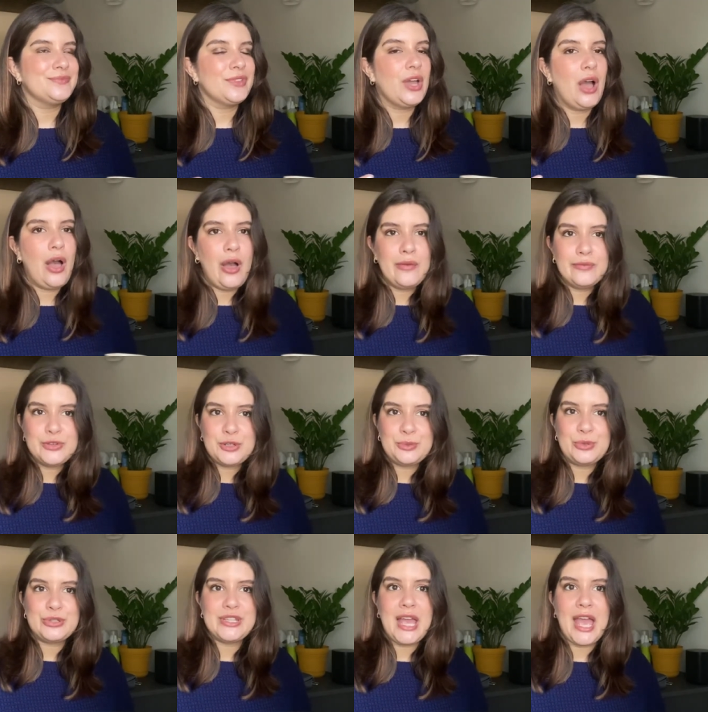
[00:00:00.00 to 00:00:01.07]

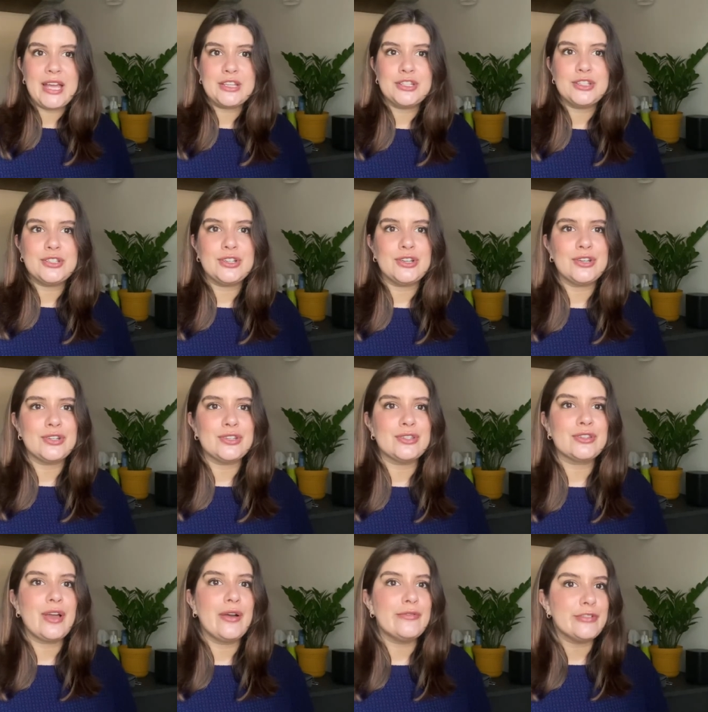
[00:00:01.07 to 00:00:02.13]
comfortable
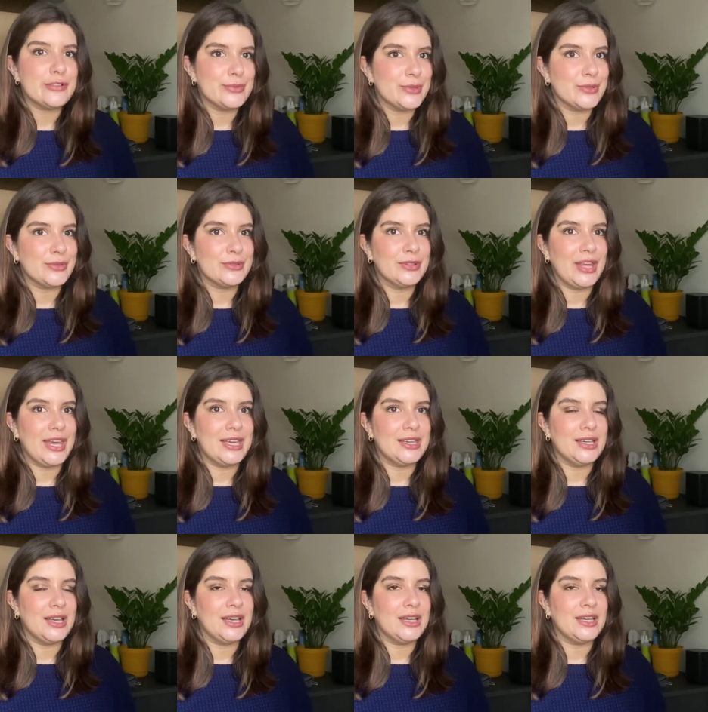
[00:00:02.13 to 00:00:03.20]
textures, comfortable like,
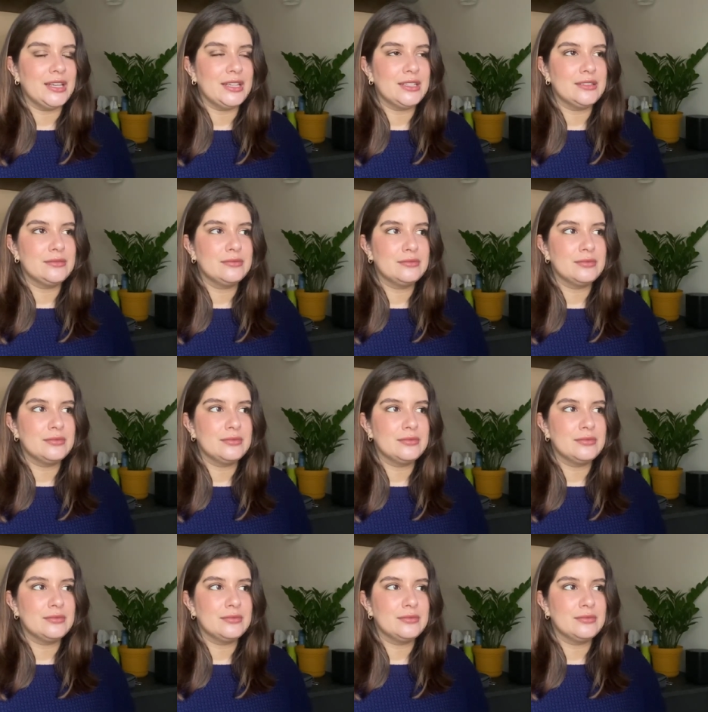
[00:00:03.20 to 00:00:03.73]
uh,